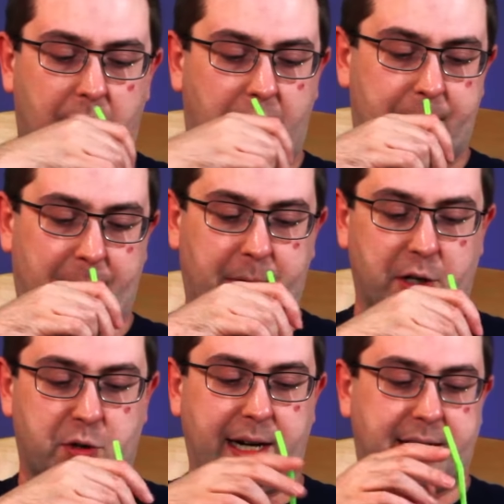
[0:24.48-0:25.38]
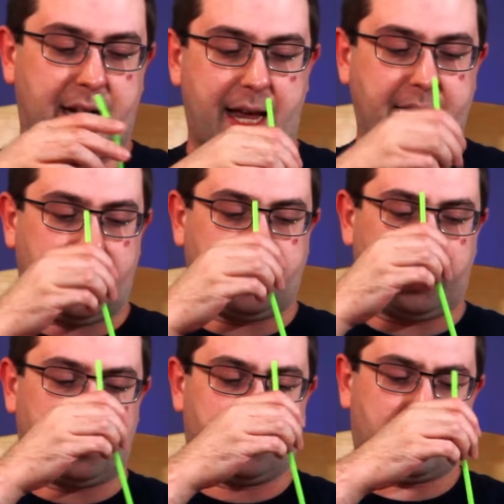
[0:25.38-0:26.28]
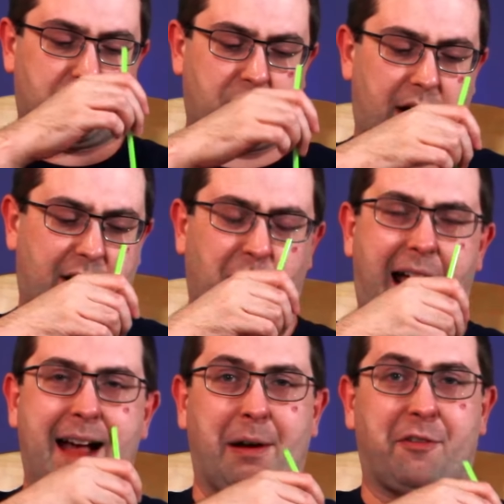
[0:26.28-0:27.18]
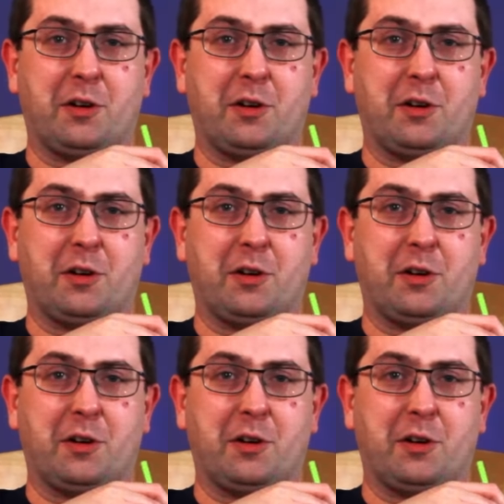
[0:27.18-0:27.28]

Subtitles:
I'm gonna drink tonight. I took my